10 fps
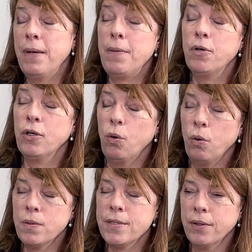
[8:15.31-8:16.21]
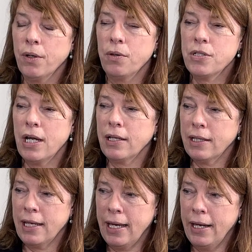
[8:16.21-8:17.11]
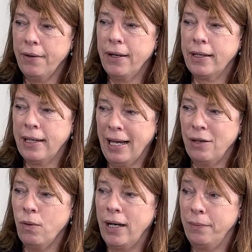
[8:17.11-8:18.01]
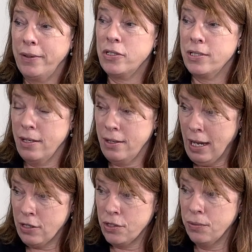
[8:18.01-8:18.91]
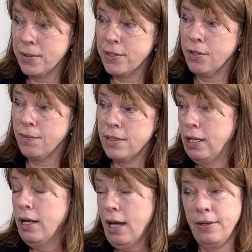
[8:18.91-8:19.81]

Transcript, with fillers: People can also contact the Carer Gateway, which is a national service,